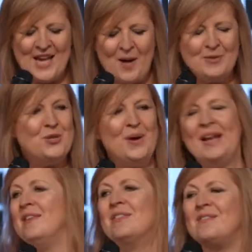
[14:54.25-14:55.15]
Psalm
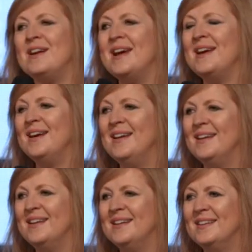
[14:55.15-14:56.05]
23
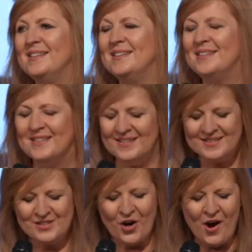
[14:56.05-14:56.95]

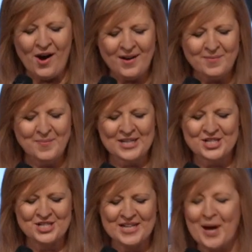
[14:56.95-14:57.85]
God, my
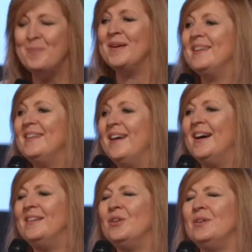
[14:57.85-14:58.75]
shepherd,
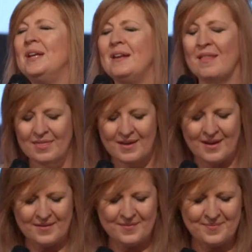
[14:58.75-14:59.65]
I don't need a
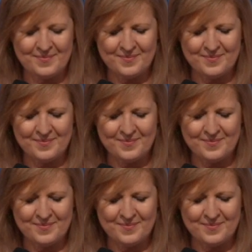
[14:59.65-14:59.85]
thing.